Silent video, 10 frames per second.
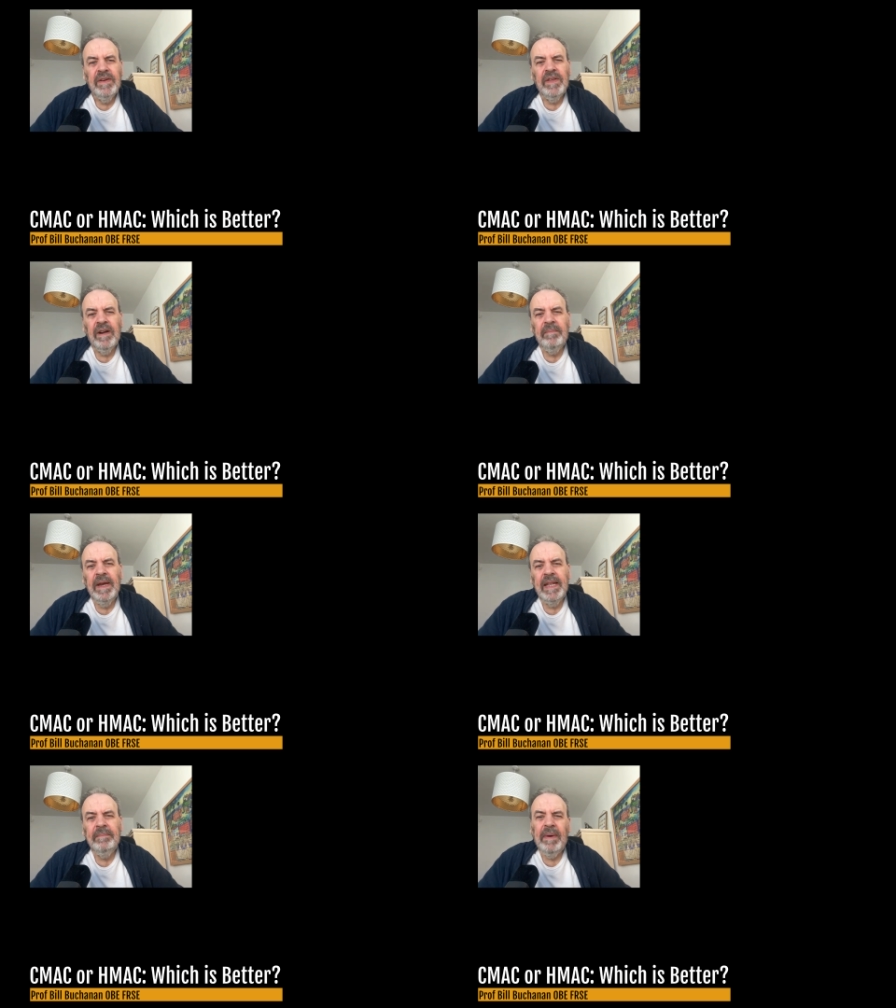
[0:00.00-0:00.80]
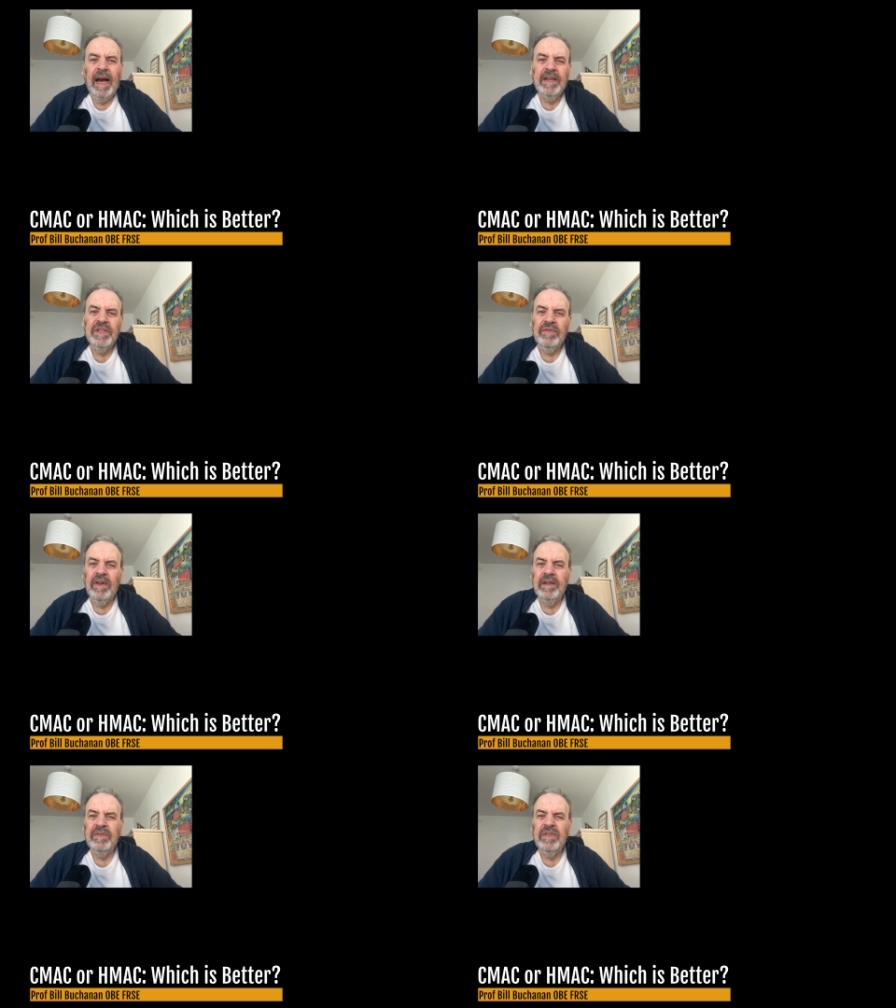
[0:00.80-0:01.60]
There are many MACs
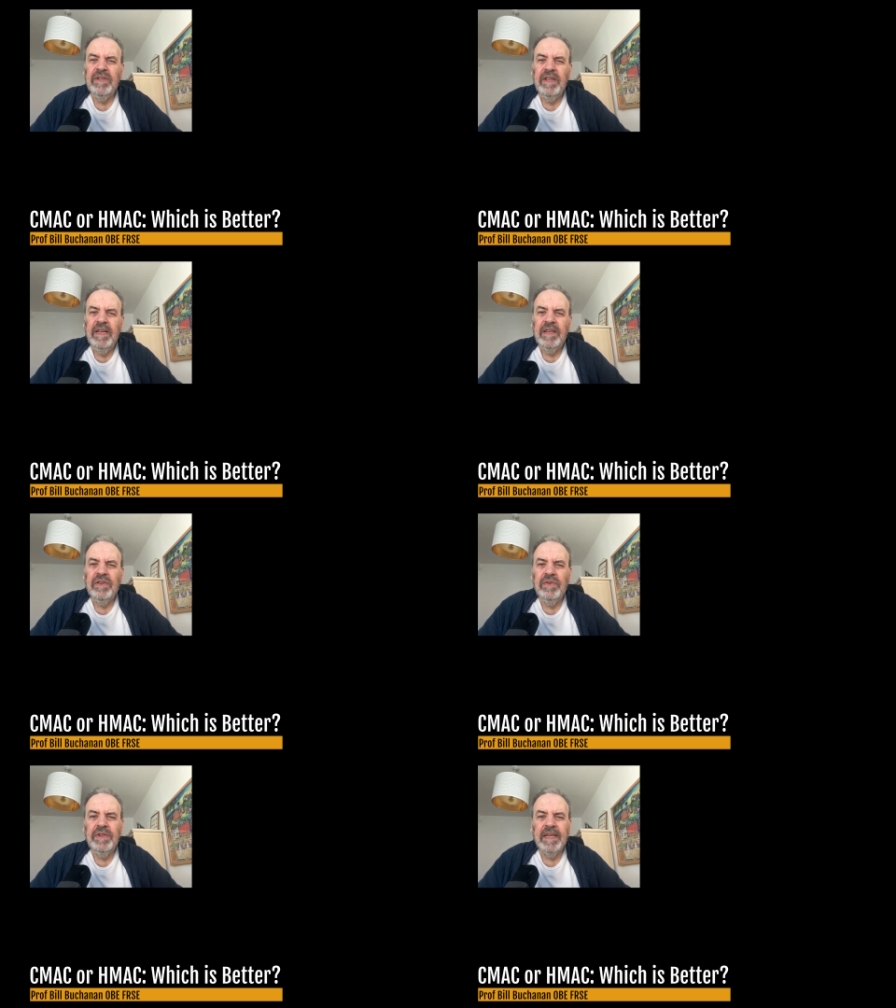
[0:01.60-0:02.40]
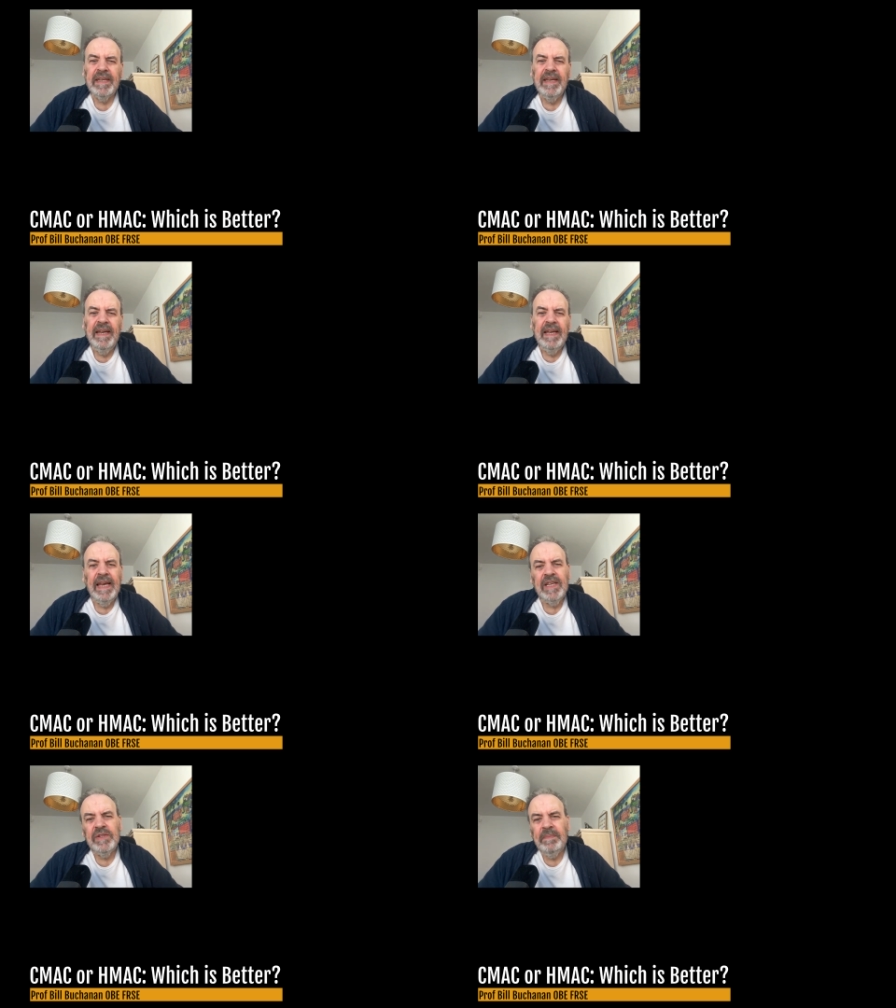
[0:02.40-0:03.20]
around, including
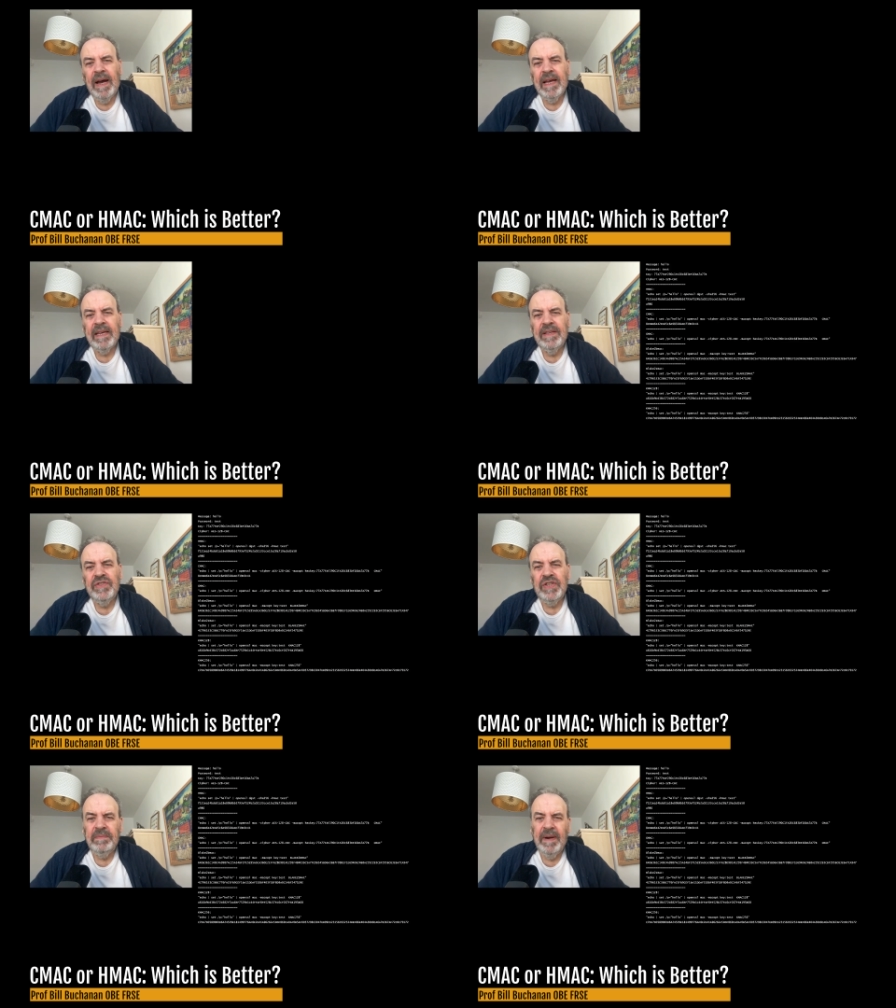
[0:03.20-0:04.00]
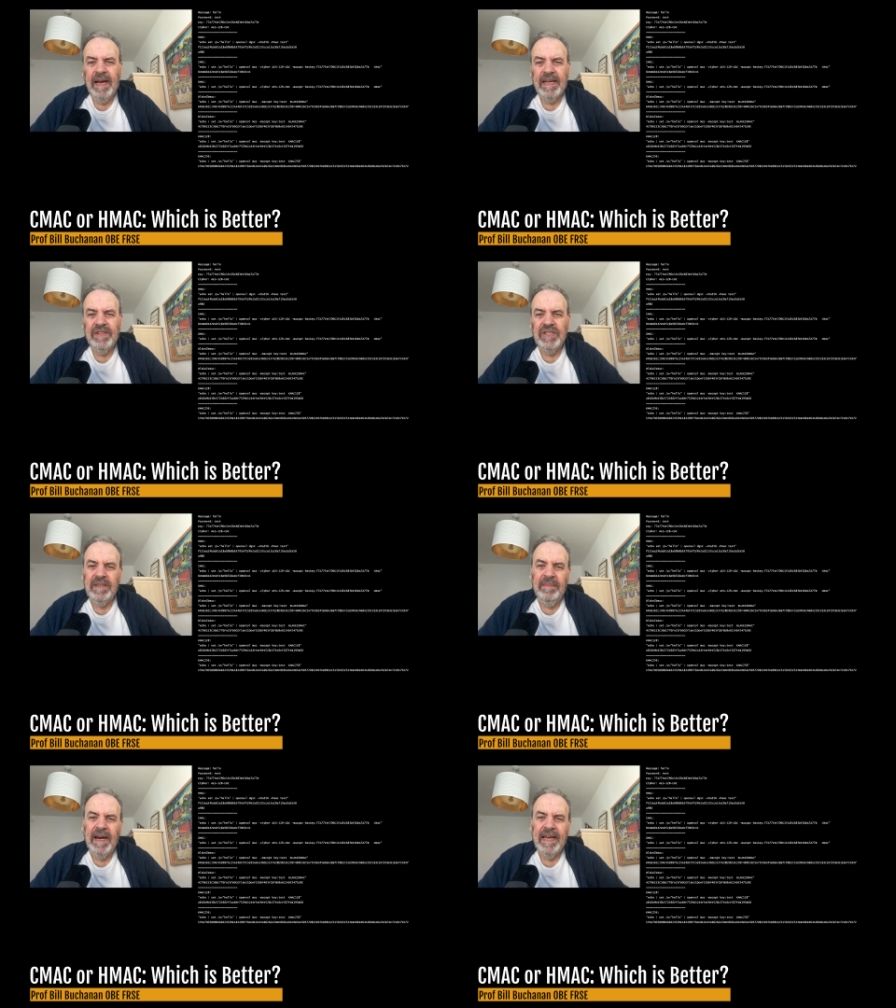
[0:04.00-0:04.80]
HMAC, GMAC,
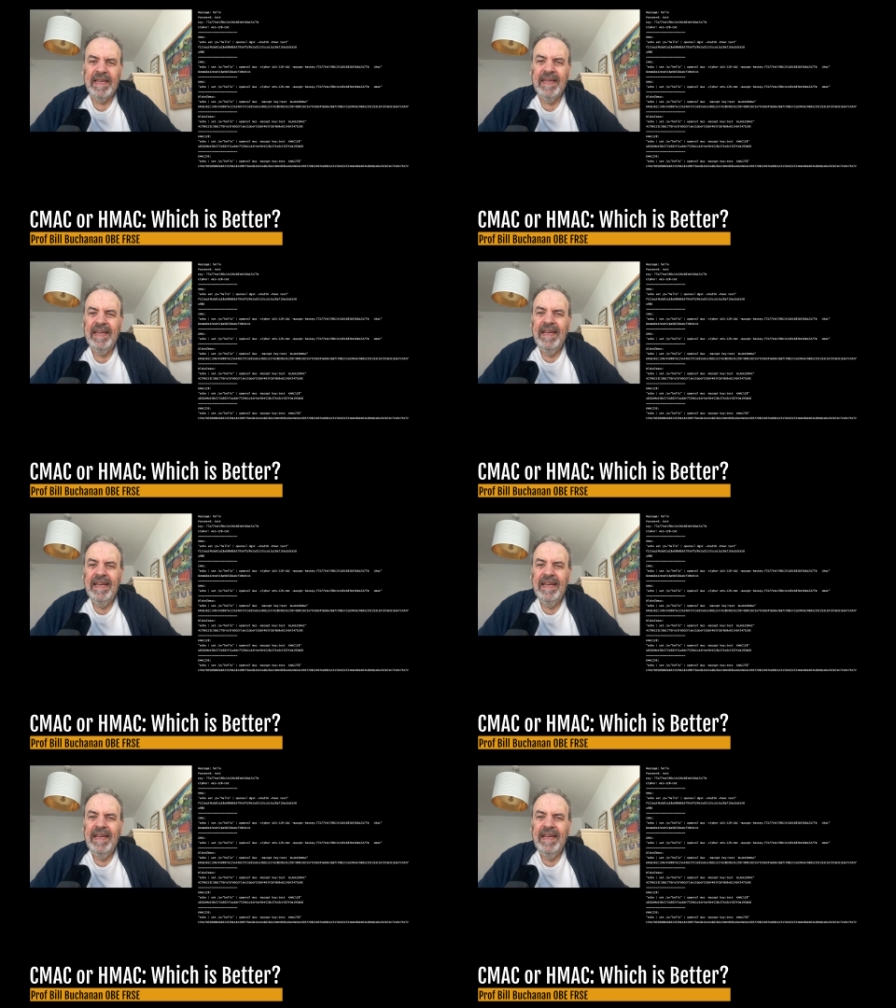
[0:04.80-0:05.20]
CMAC,